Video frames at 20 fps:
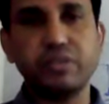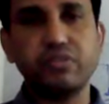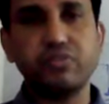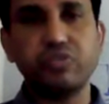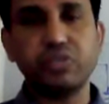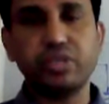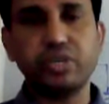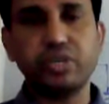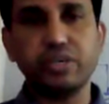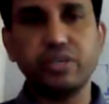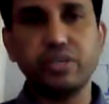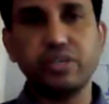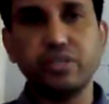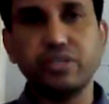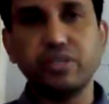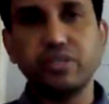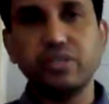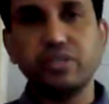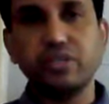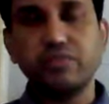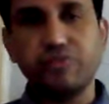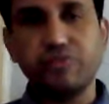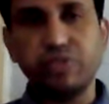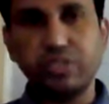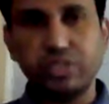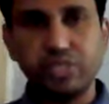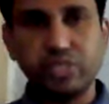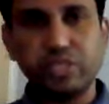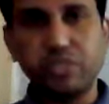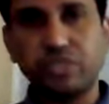Okay, so
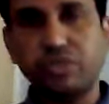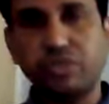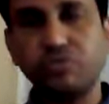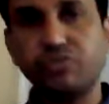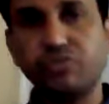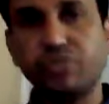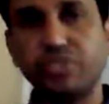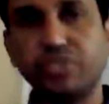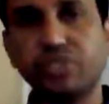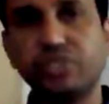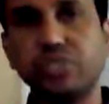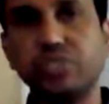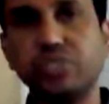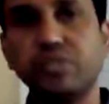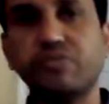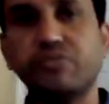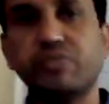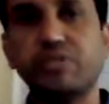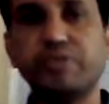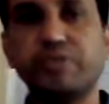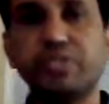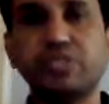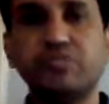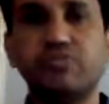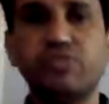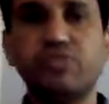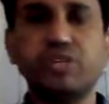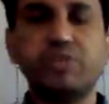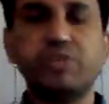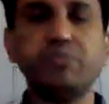these are the two functions of capacitor.
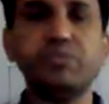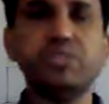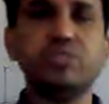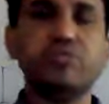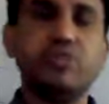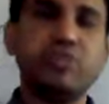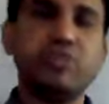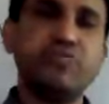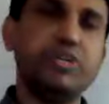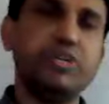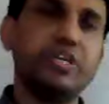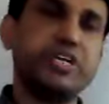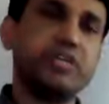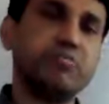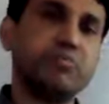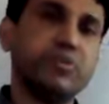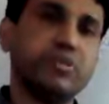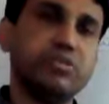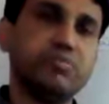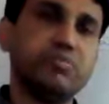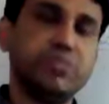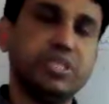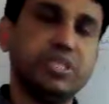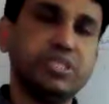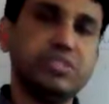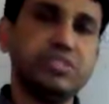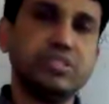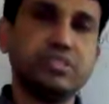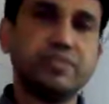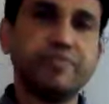Filter means what? Filtering
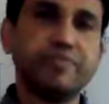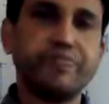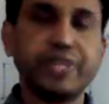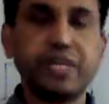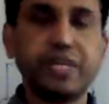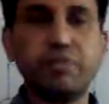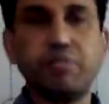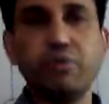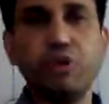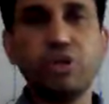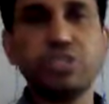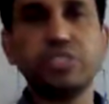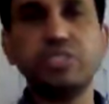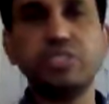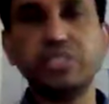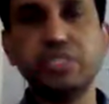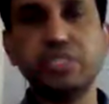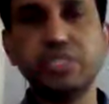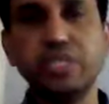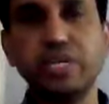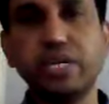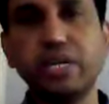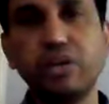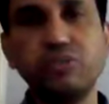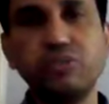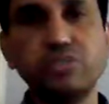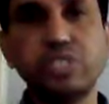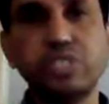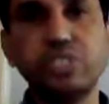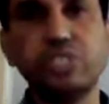means it blocks DC and
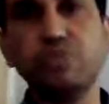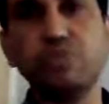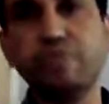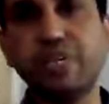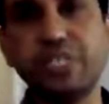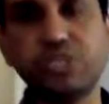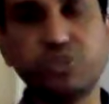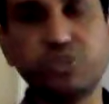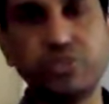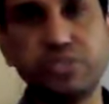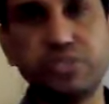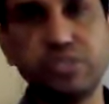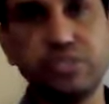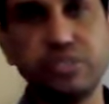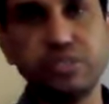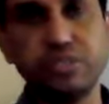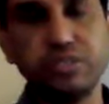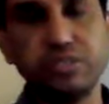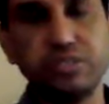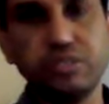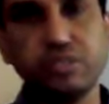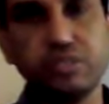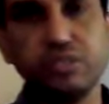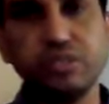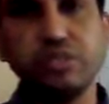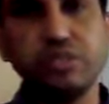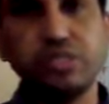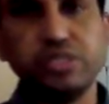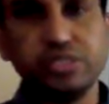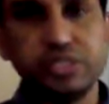allows AC to pass through it.
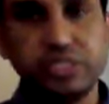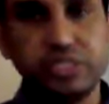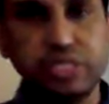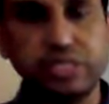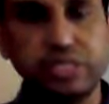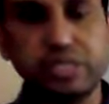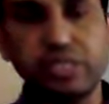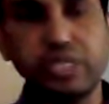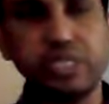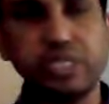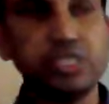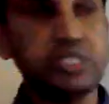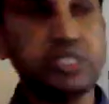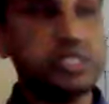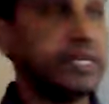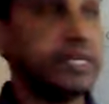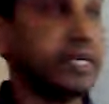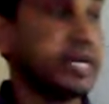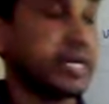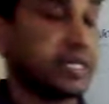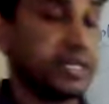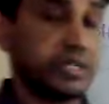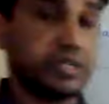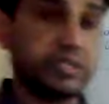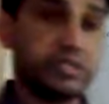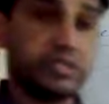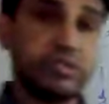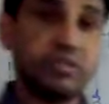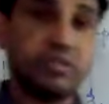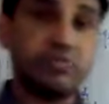So next is inductor.
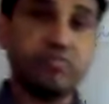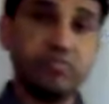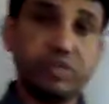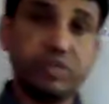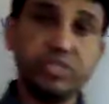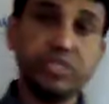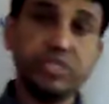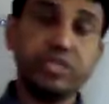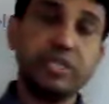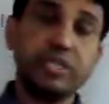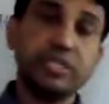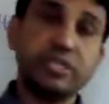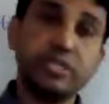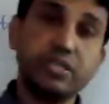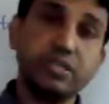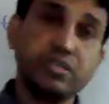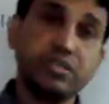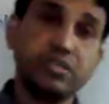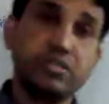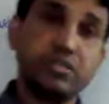What is inductor?